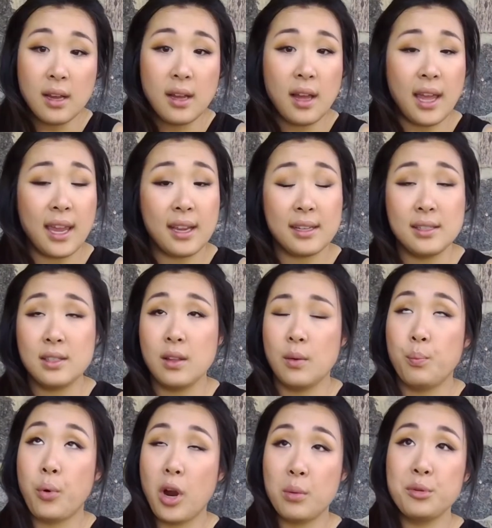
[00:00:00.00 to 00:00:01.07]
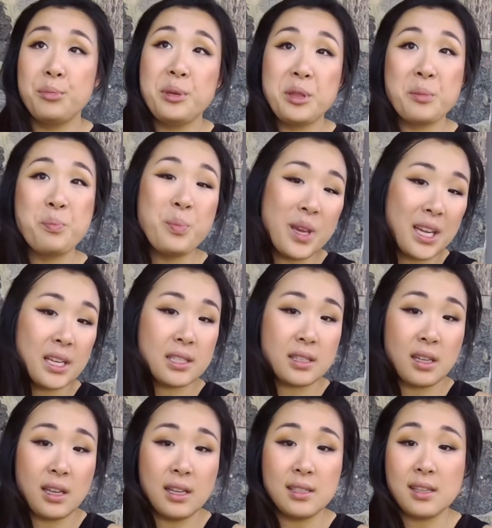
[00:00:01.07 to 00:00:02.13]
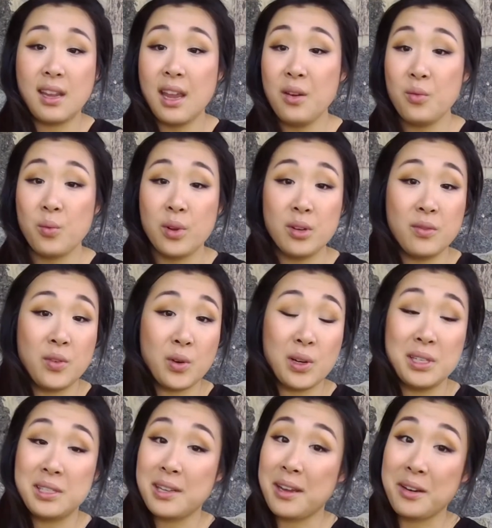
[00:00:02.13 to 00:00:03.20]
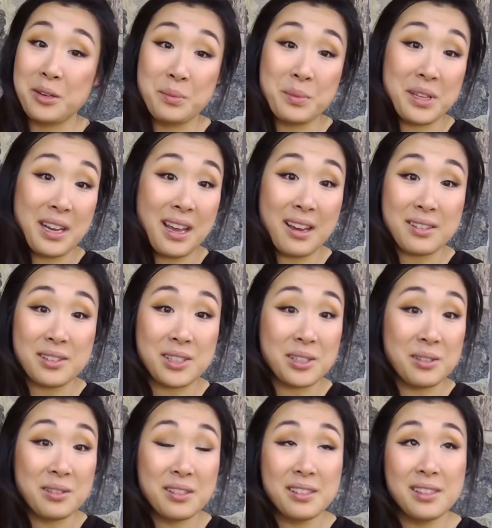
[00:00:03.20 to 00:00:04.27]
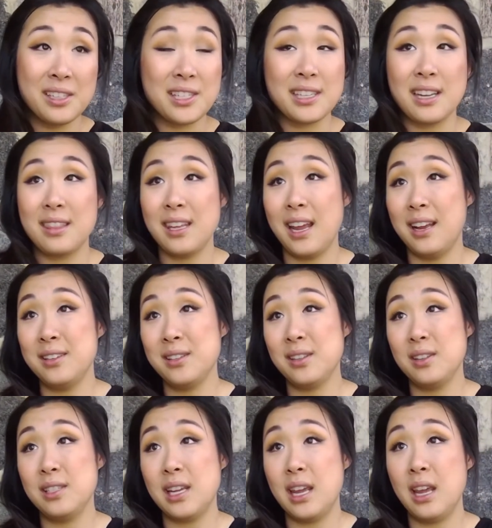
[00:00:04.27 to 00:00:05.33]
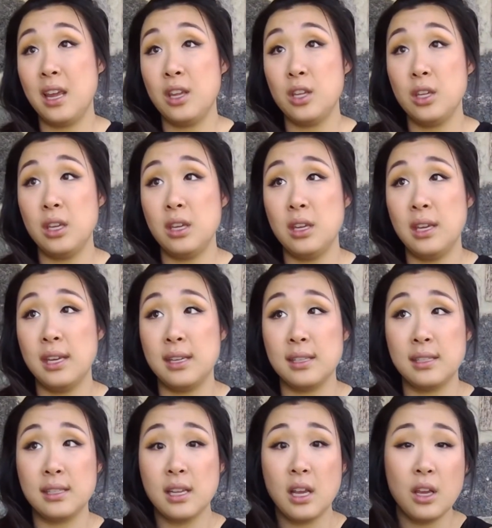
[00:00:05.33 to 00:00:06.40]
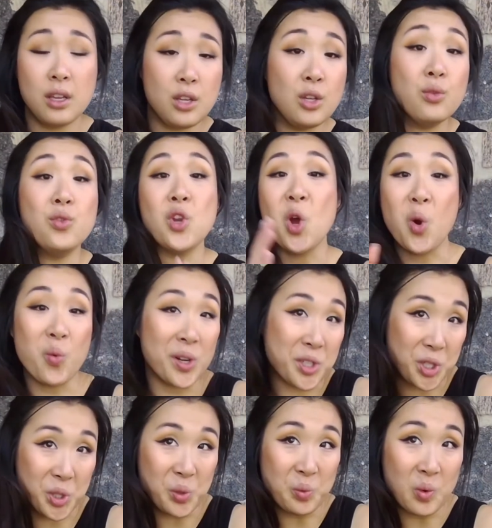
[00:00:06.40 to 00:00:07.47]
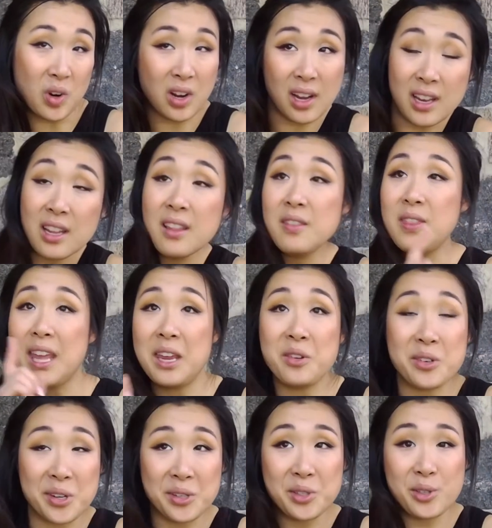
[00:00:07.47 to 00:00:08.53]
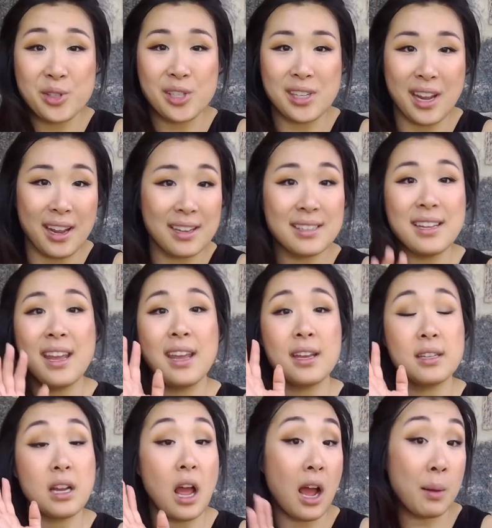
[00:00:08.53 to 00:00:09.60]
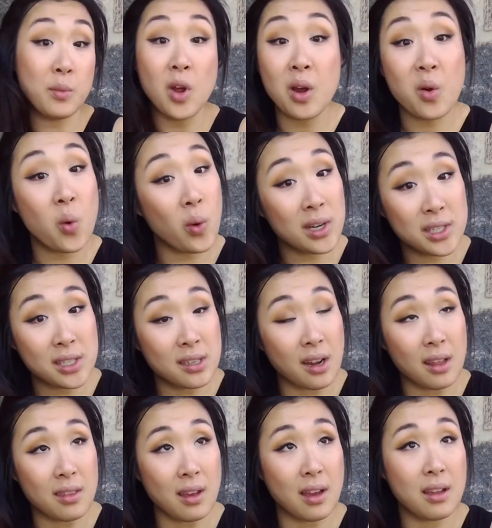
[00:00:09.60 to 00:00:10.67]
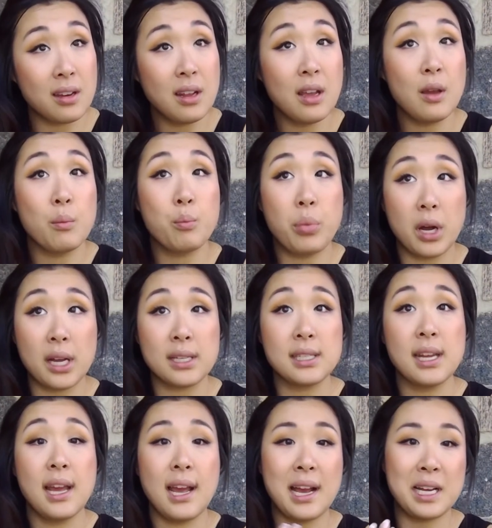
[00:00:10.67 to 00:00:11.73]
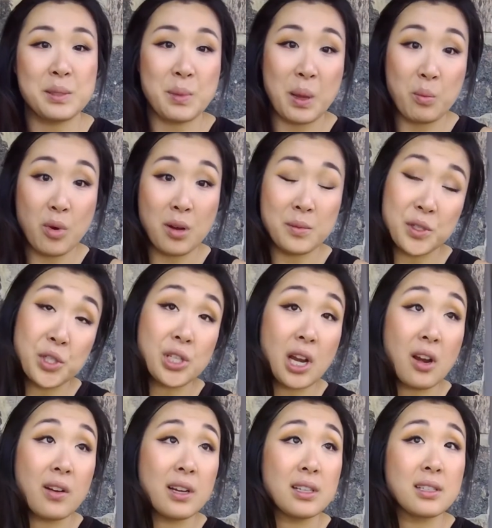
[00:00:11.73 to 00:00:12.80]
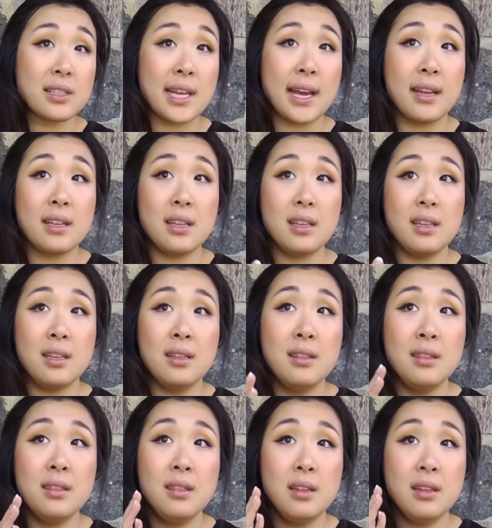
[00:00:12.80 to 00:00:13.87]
And probably the biggest thing is get rid of your entitlement attitude. Listen, at the end of the day, it's you know what you want, they don't understand, and I'm not questioning that. But as my mom is sharing, is that in